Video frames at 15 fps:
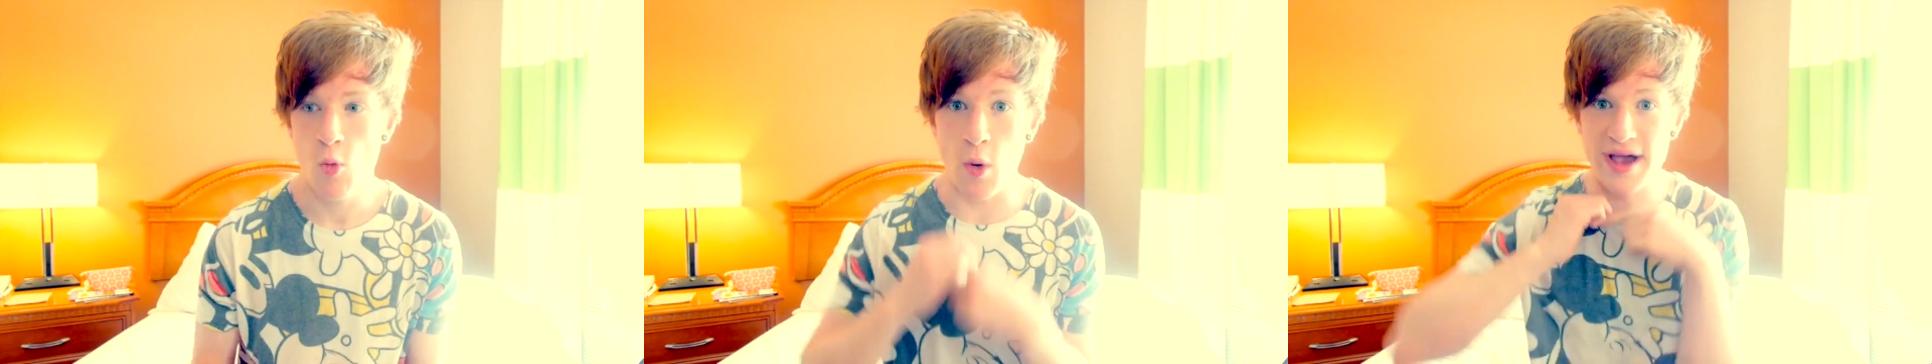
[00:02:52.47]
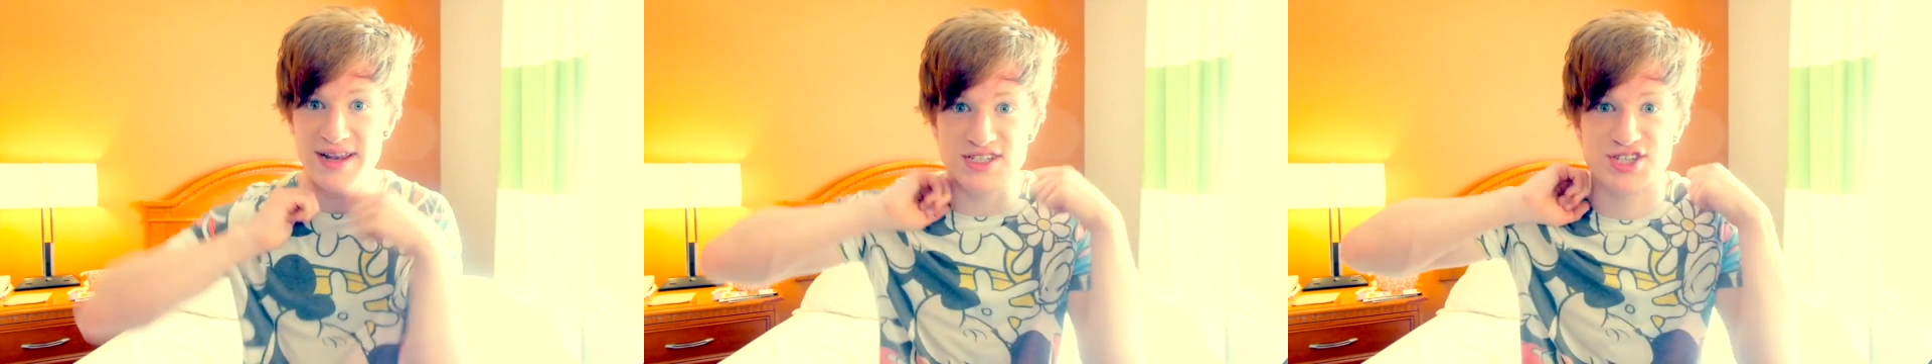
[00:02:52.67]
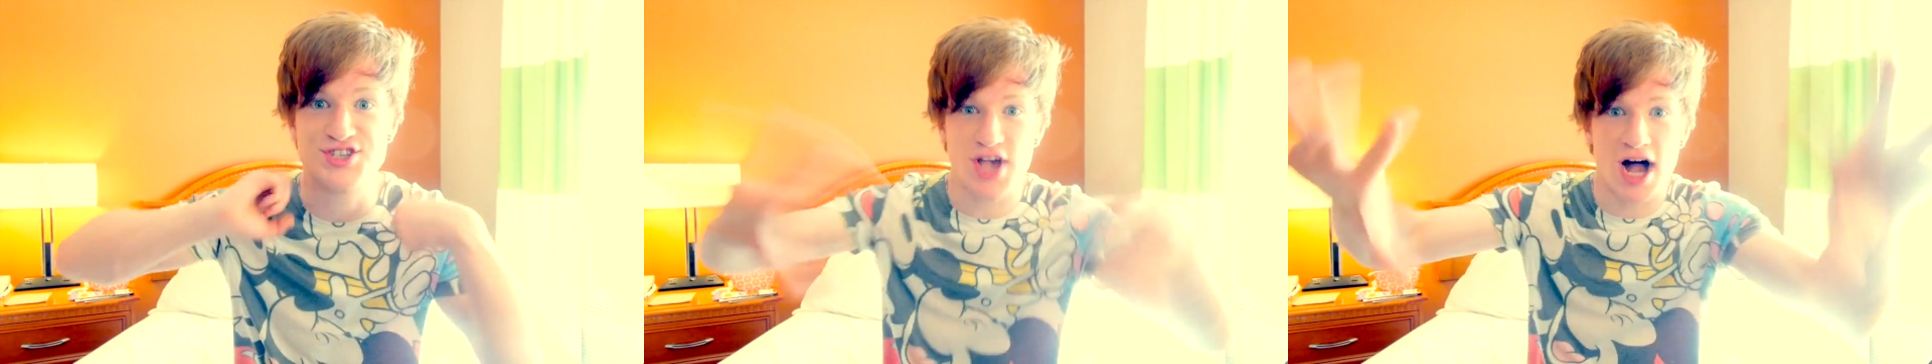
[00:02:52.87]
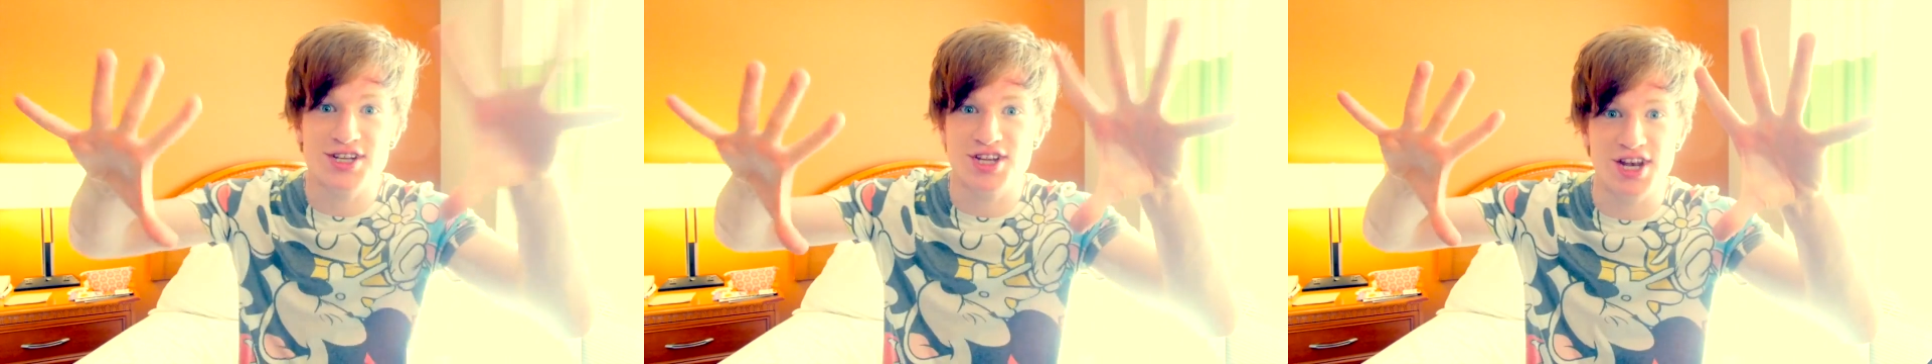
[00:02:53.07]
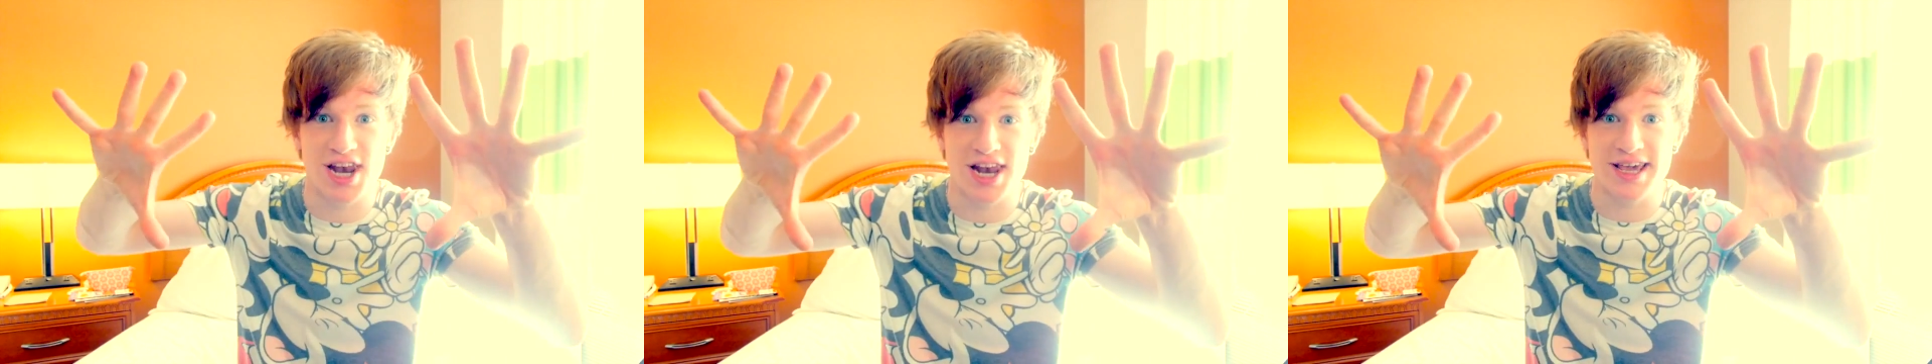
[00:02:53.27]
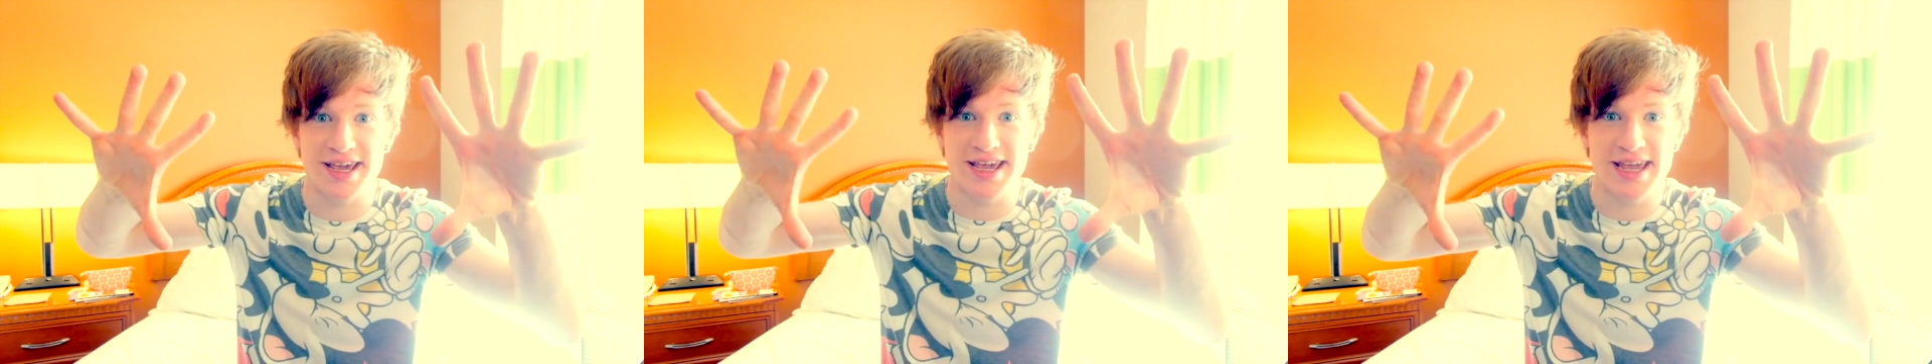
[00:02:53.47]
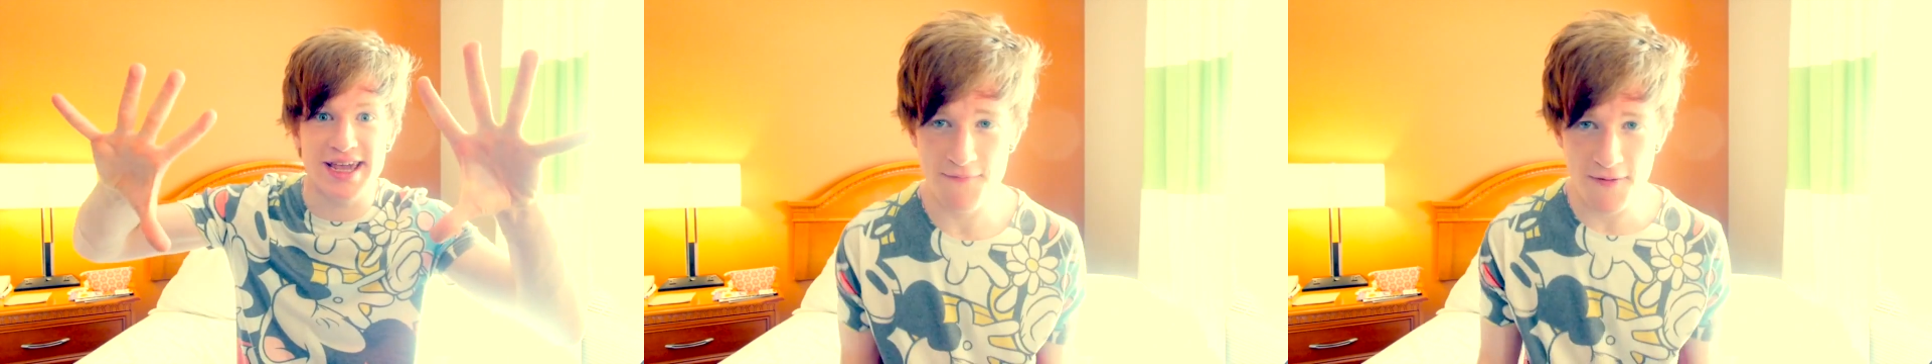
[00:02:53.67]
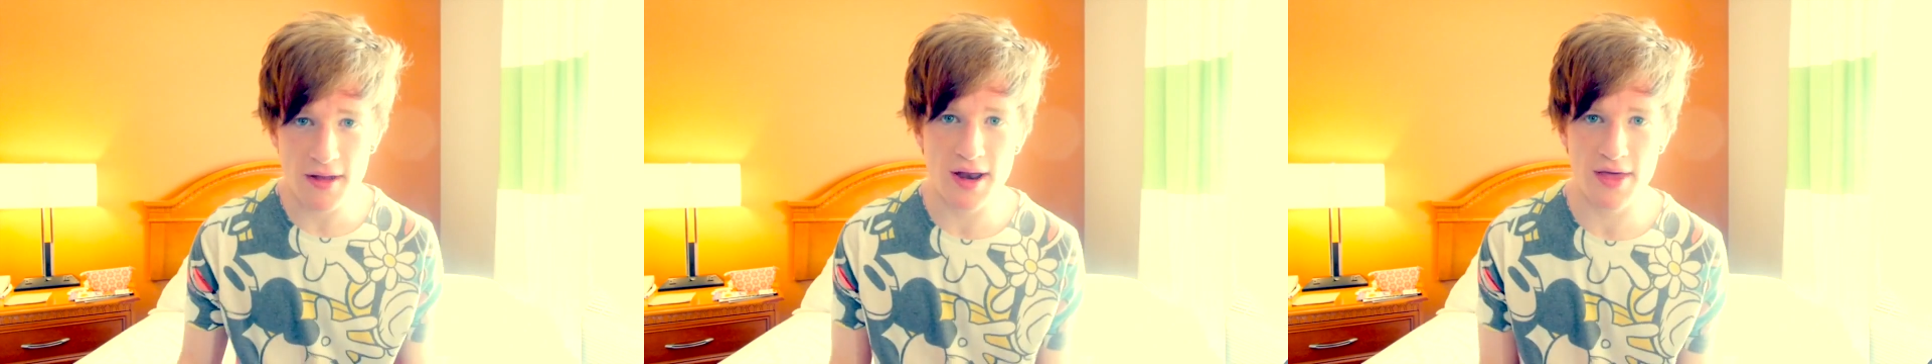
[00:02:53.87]
when suddenly
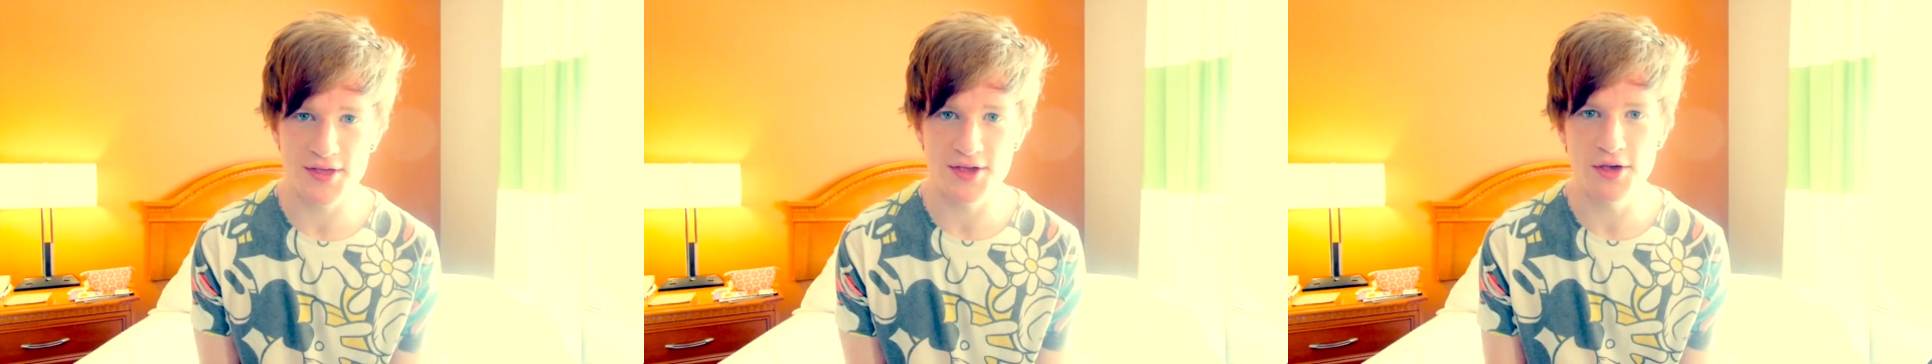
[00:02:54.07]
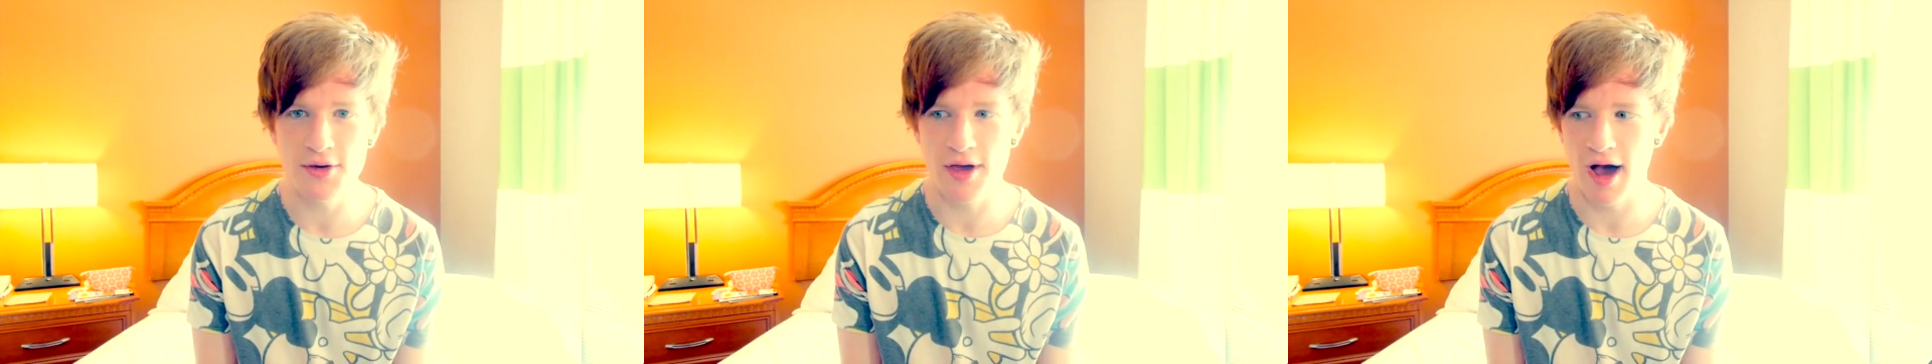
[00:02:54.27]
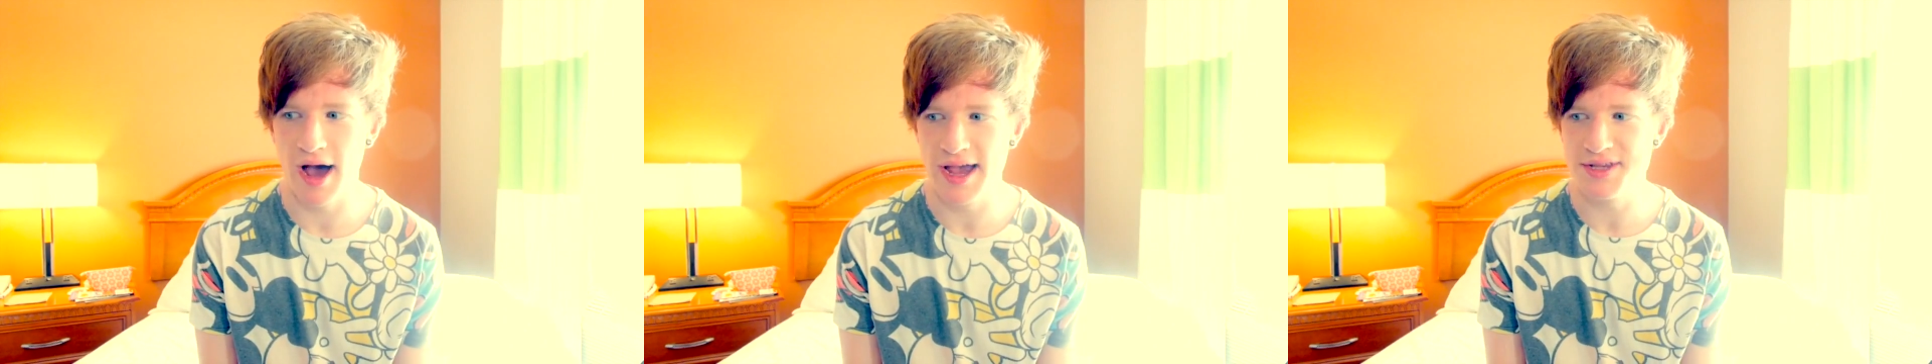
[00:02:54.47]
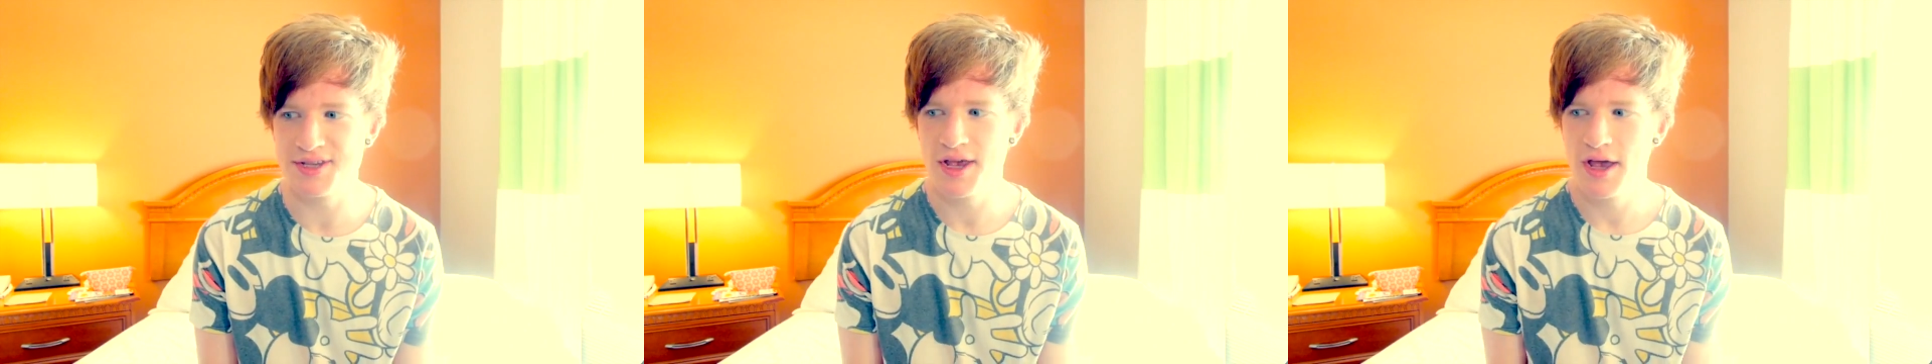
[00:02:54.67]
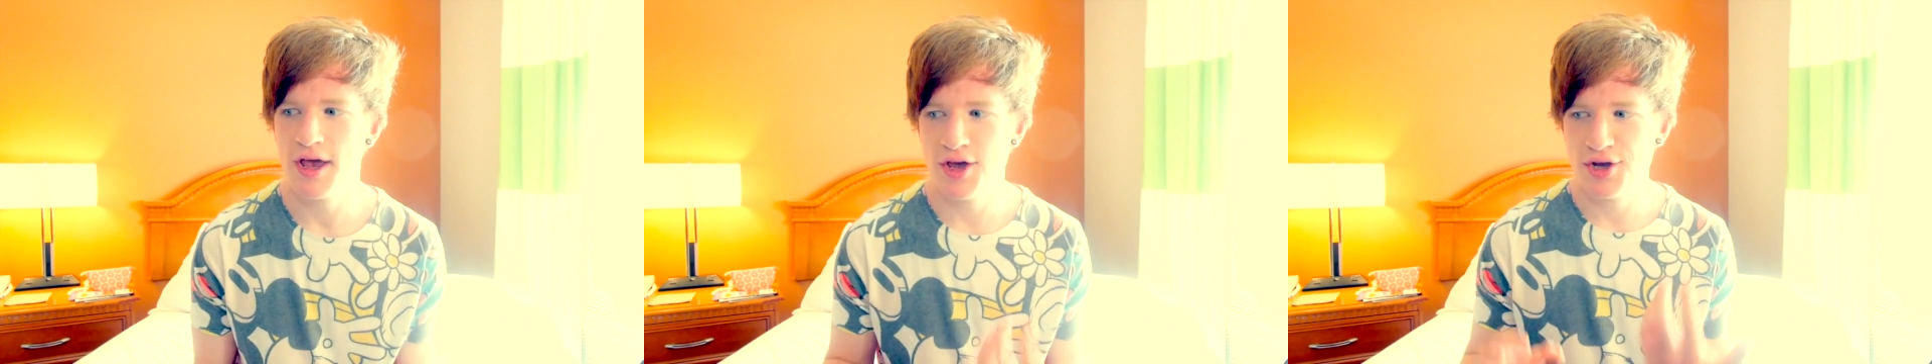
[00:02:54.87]
I found out that you guys